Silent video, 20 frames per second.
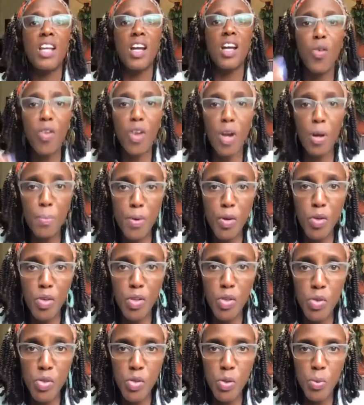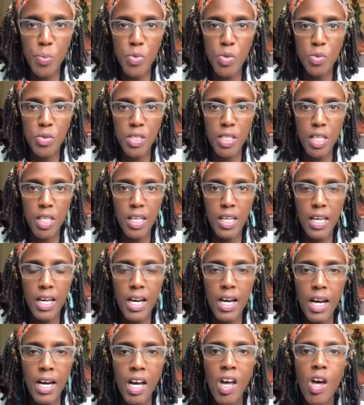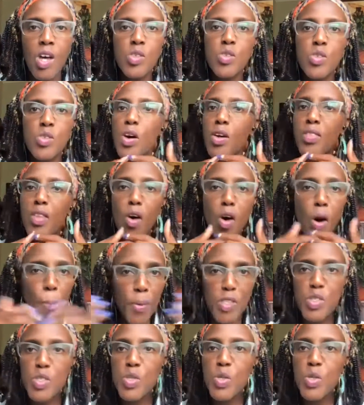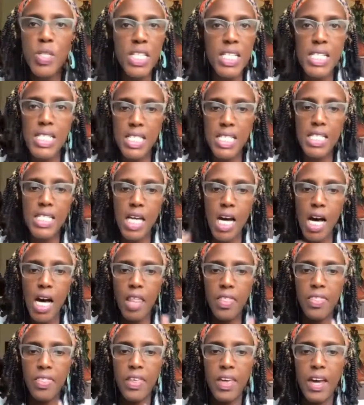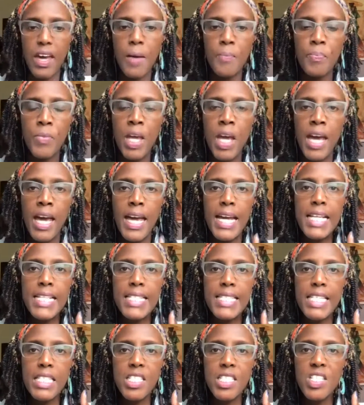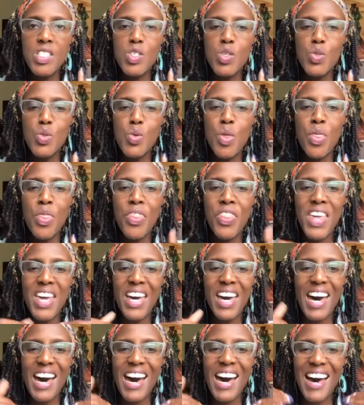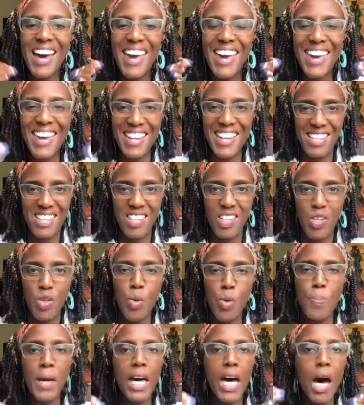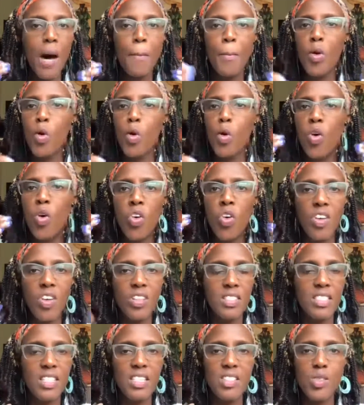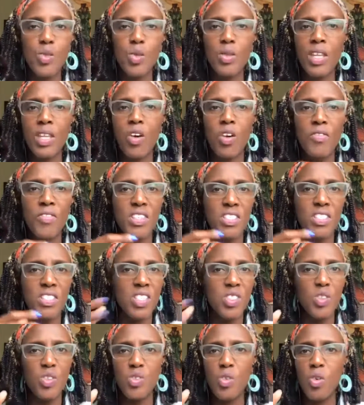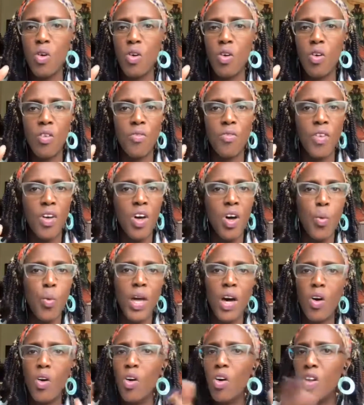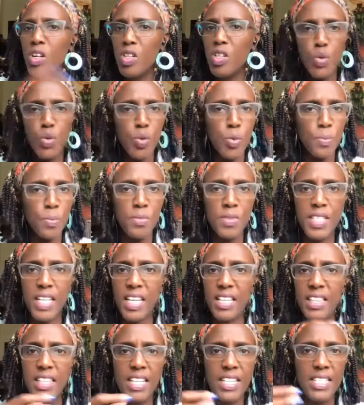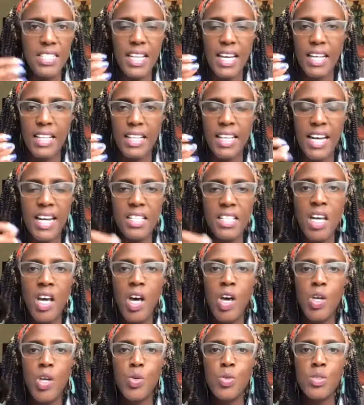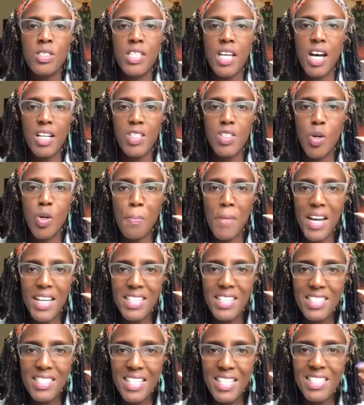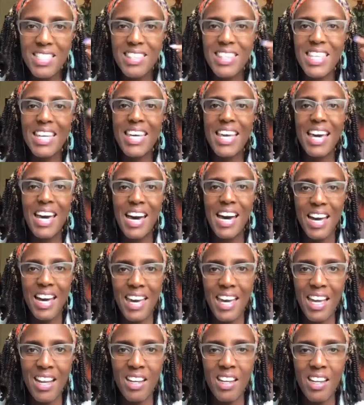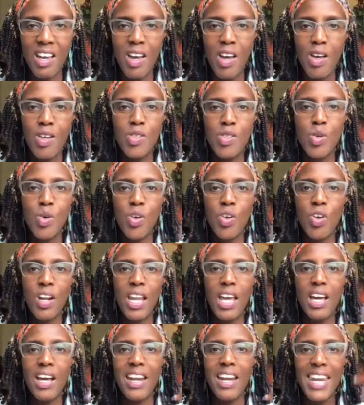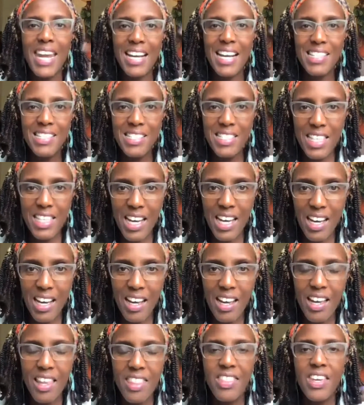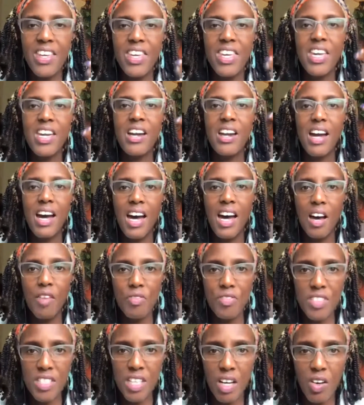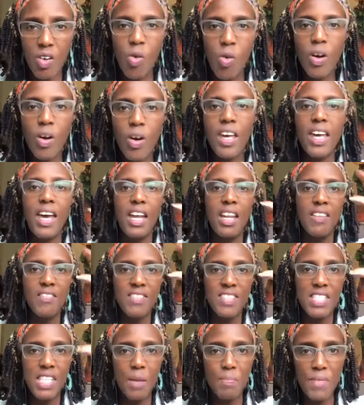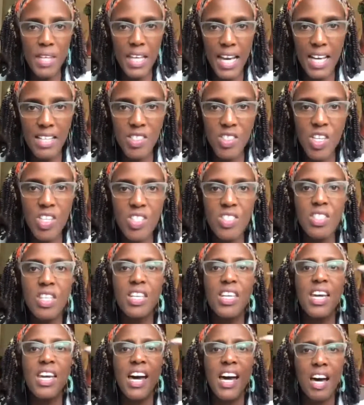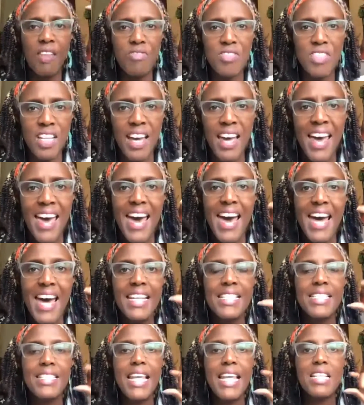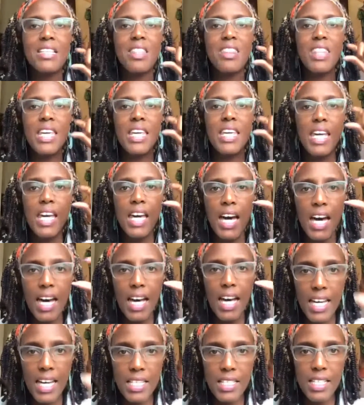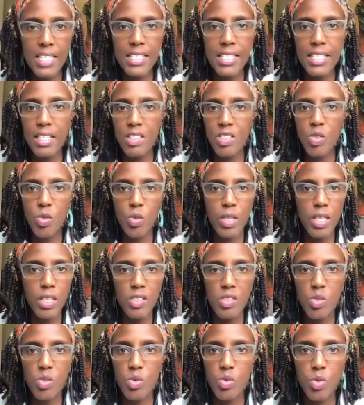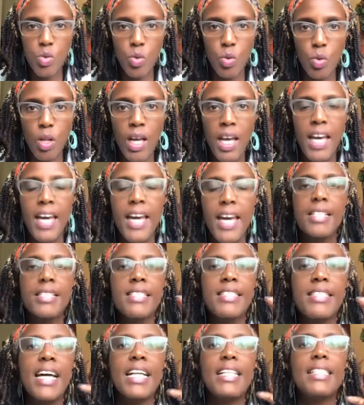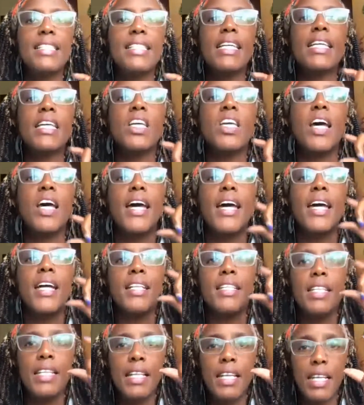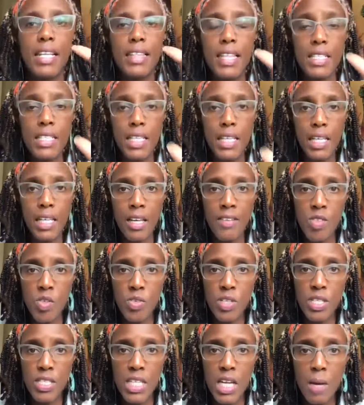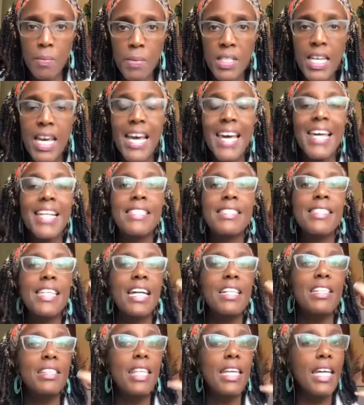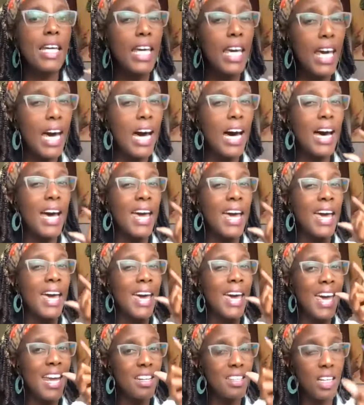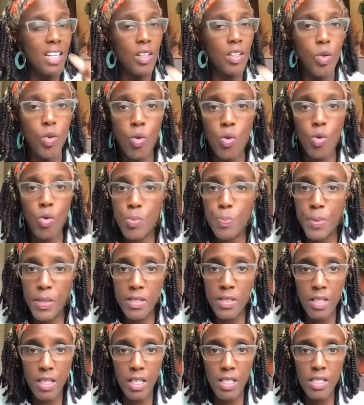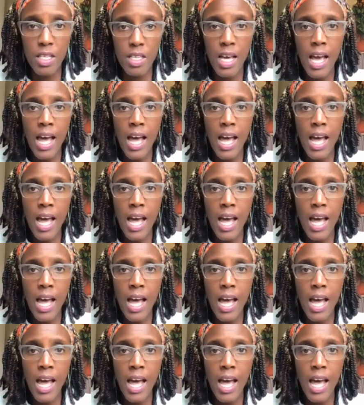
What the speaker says: are going to be on YouTube today. Yeah. So the opportunities are there. It teaches you to think ahead. You become no nonsense to the conversations of we are all doomed and things like that. Your mind starts thinking ahead. So you're like, next year, the year after, okay, and if something has changed the year after, and it's that thinking ahead that takes your kids to school. It's that thinking ahead that gives you retirement. It's that thinking ahead that grows business.